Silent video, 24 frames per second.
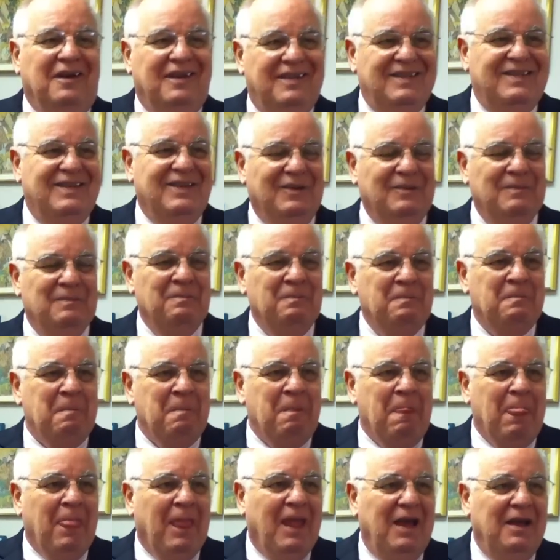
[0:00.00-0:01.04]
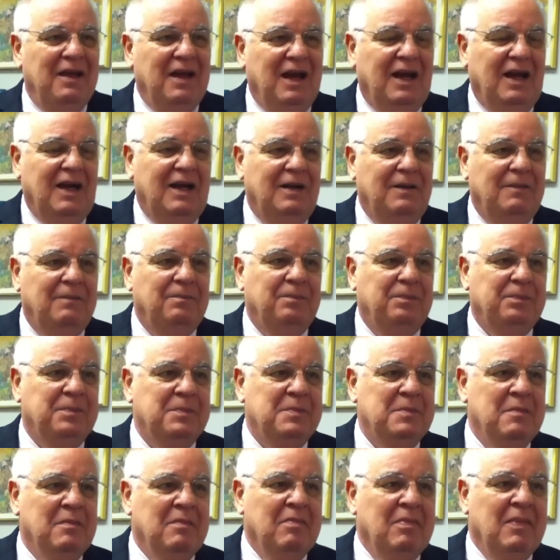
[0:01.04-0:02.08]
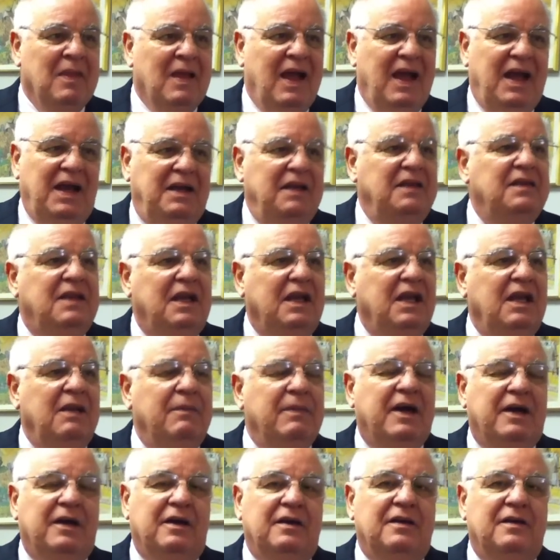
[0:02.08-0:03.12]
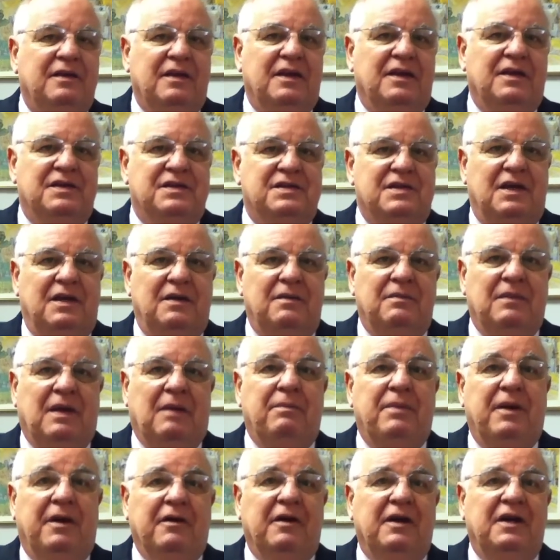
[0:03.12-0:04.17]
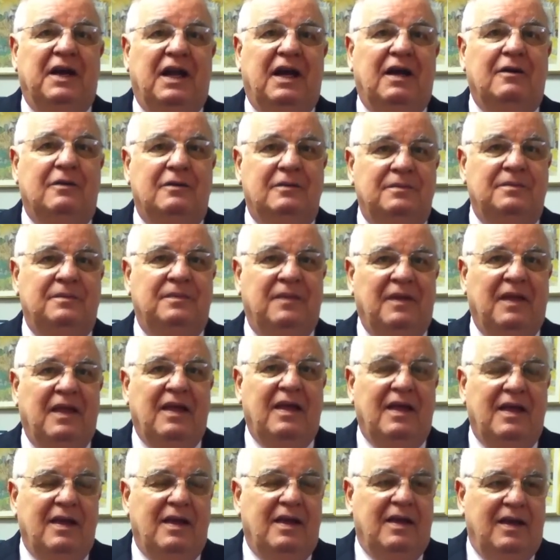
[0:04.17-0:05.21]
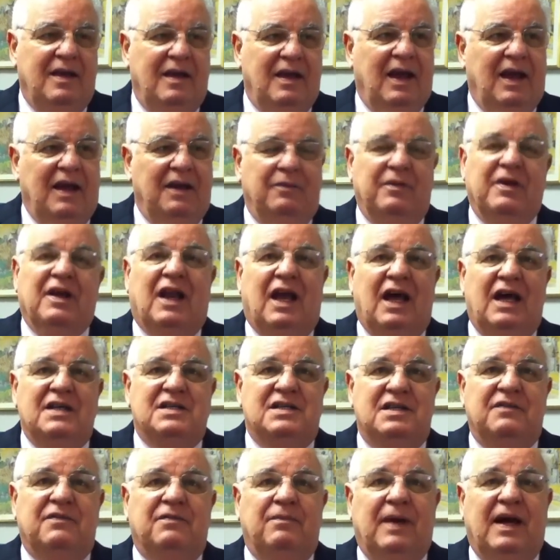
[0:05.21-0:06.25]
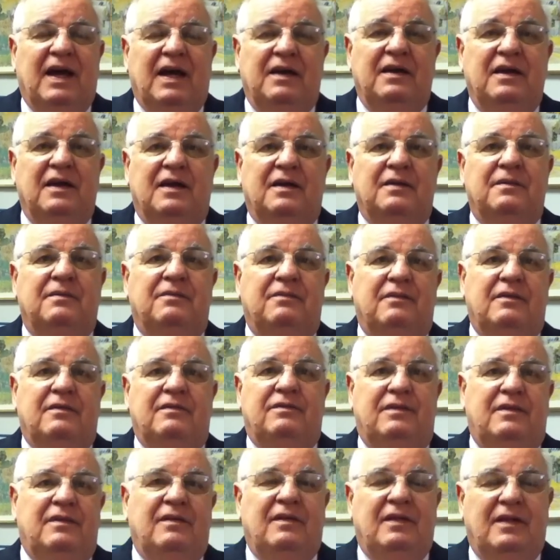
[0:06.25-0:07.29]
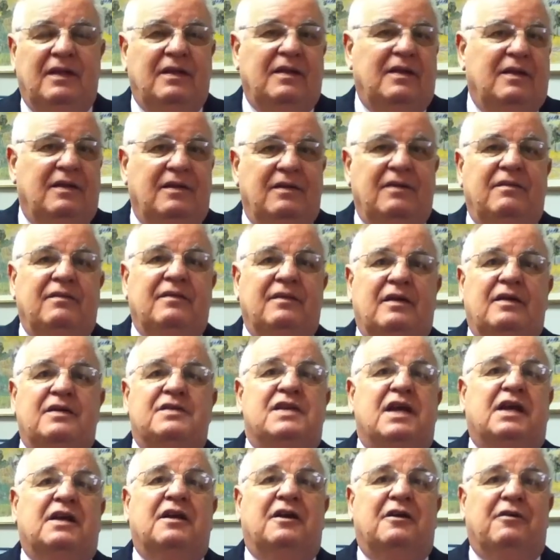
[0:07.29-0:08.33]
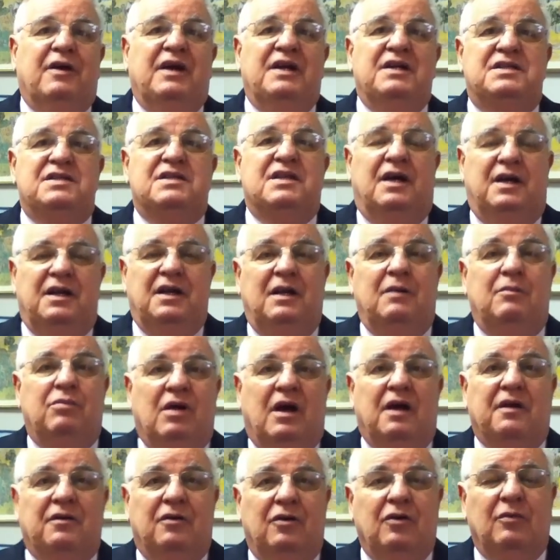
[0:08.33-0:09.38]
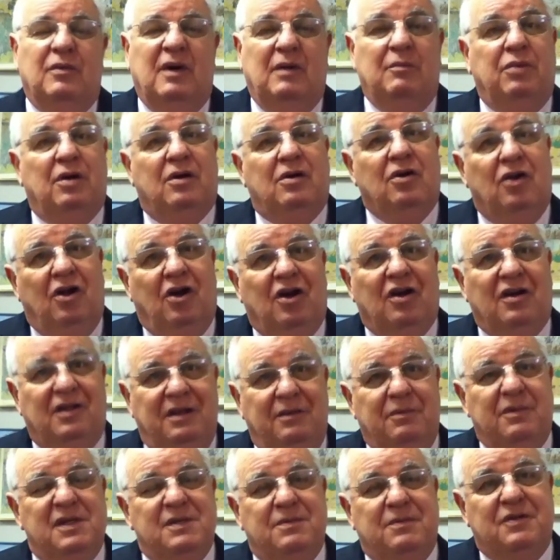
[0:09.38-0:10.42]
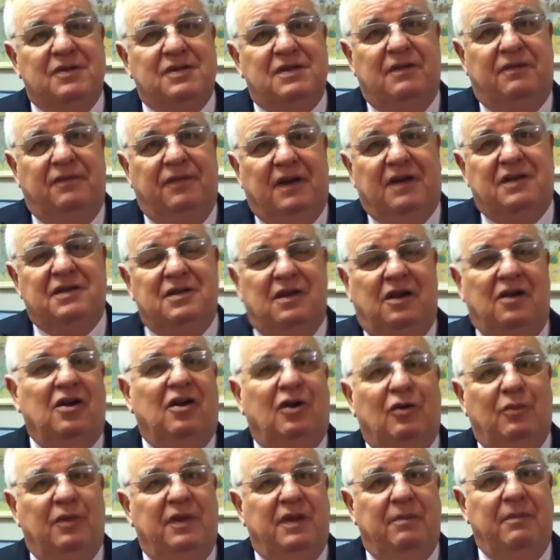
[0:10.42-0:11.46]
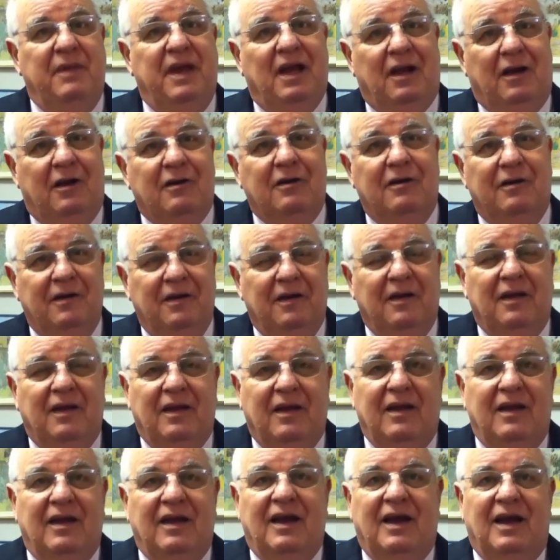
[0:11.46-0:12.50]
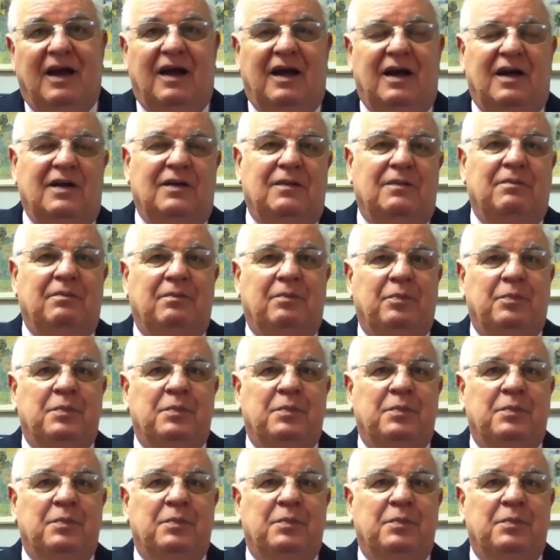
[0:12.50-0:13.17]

logs. So, um, and in thinking about it as um, a parent now, I realized if my uh, second grade son had brought home a book log he was supposed to fix along with the mailer, um,